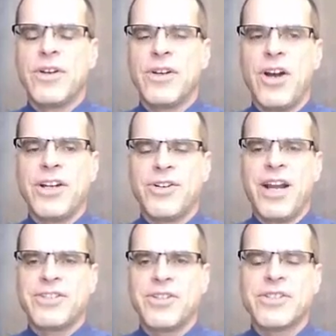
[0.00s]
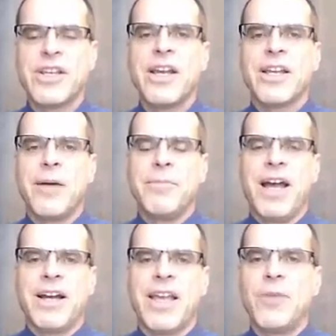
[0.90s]
you've got your answers, come
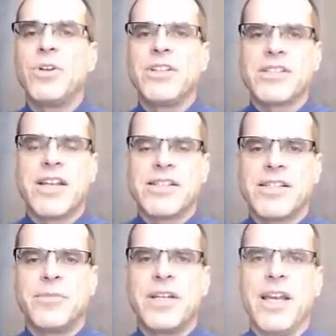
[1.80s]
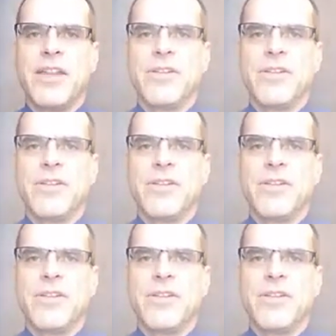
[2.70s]
back and we'll discuss them